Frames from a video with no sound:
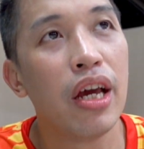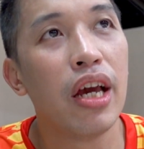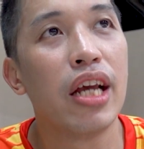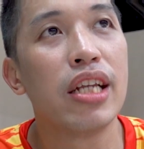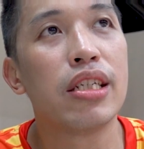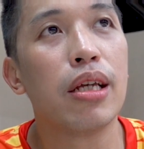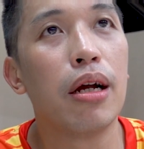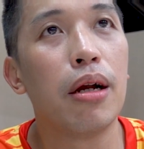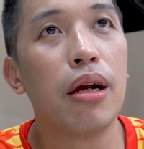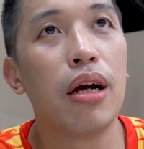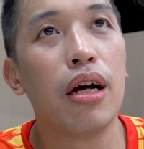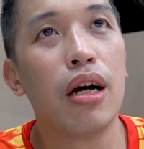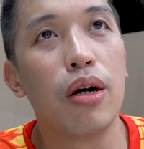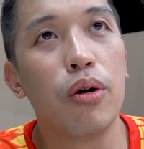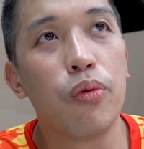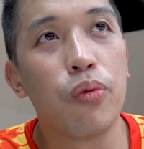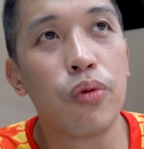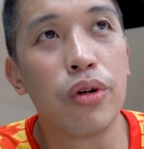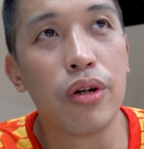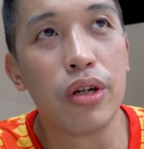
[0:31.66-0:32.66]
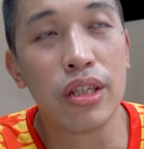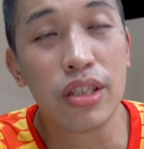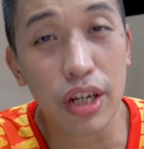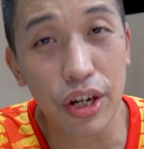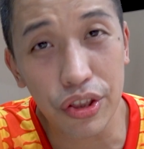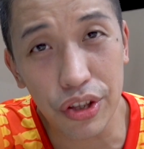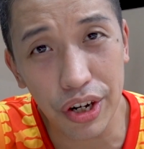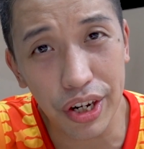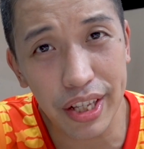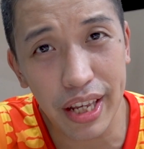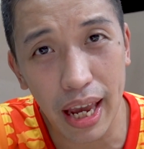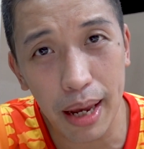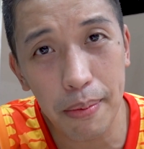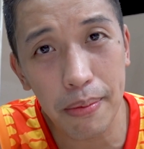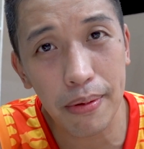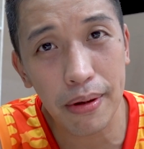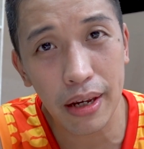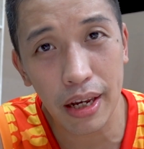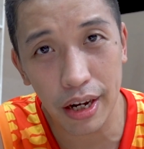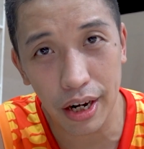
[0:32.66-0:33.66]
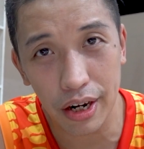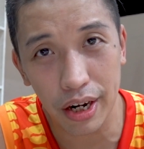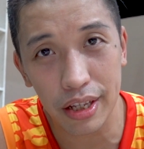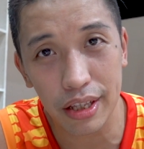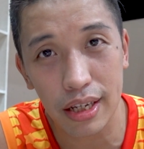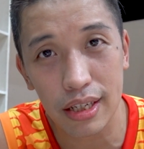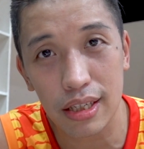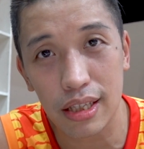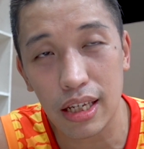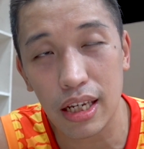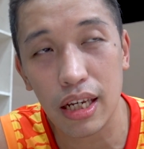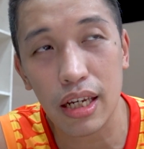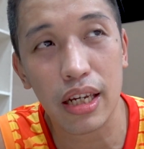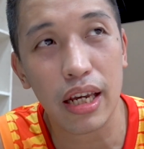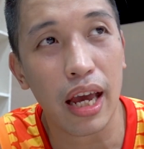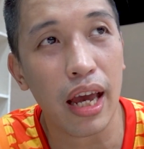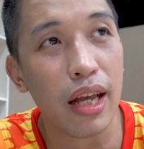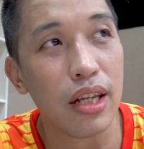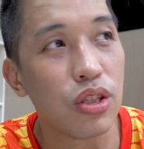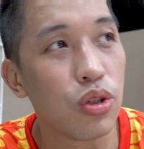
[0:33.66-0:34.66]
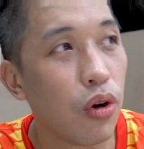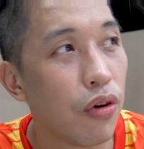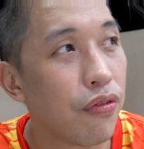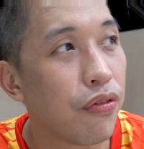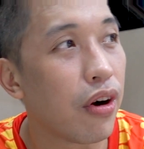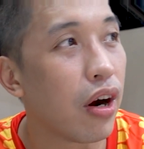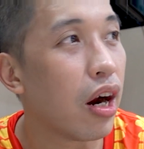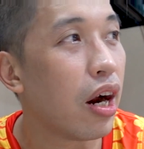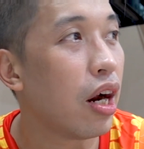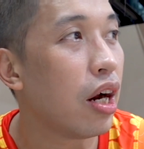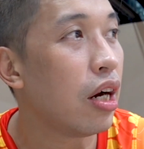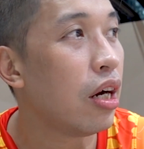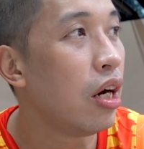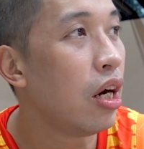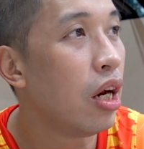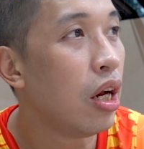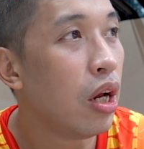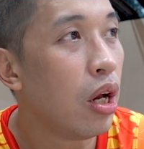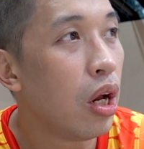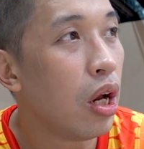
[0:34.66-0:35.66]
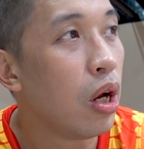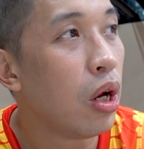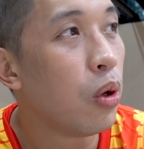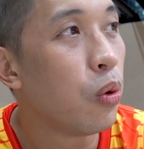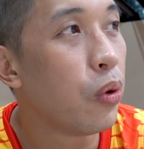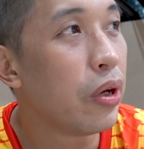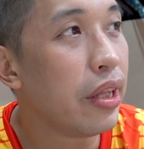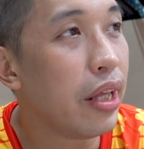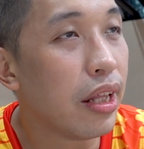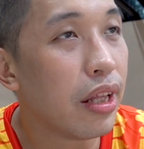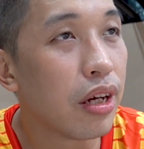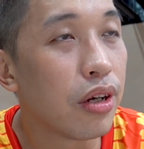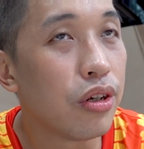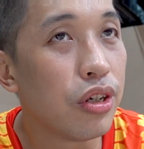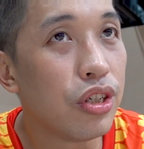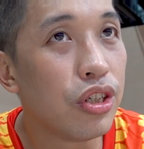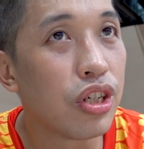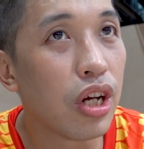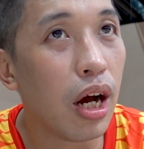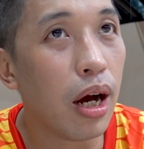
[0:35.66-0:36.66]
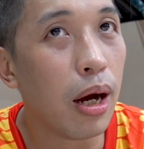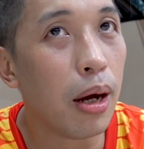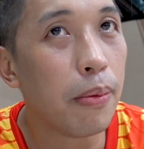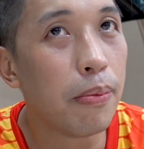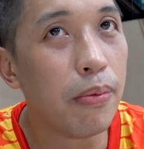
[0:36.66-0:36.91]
It's our third game here in this league, and so far we did a good job.